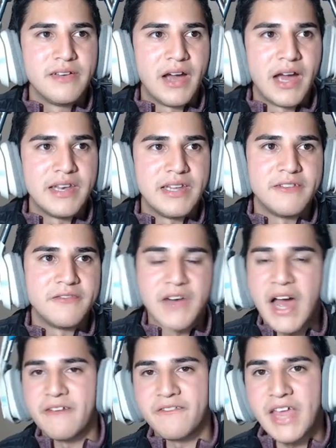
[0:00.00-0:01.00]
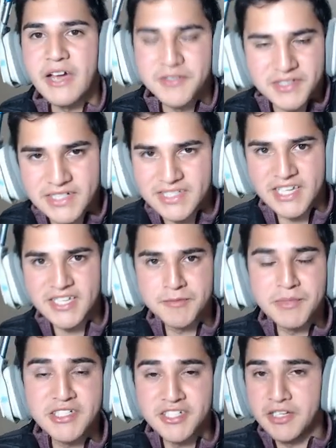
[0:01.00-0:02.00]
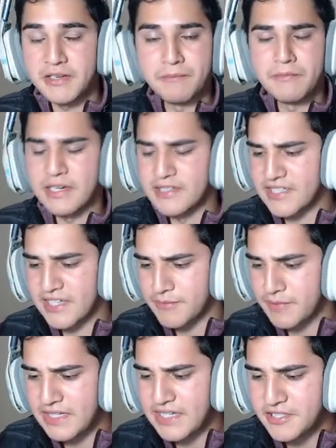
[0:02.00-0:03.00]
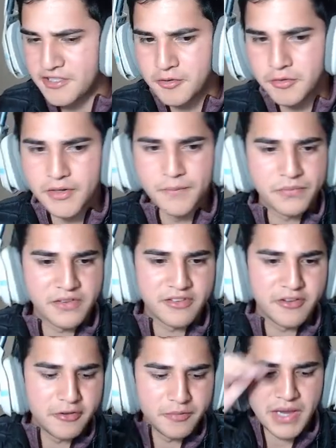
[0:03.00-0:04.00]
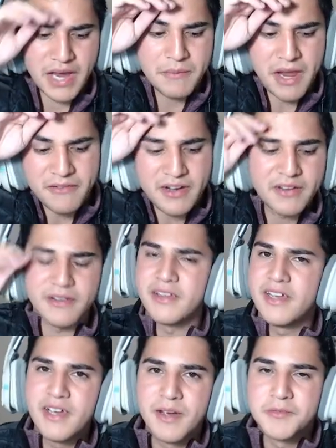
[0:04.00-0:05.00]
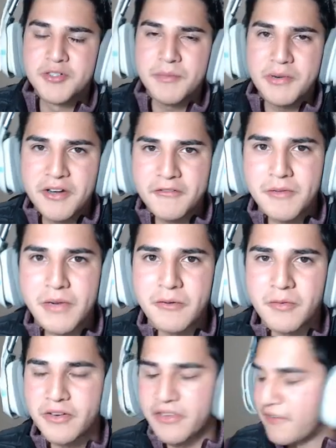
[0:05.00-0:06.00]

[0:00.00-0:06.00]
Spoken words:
I need 5,000 assessment each duel. Excuse me. I'm tripping over my words.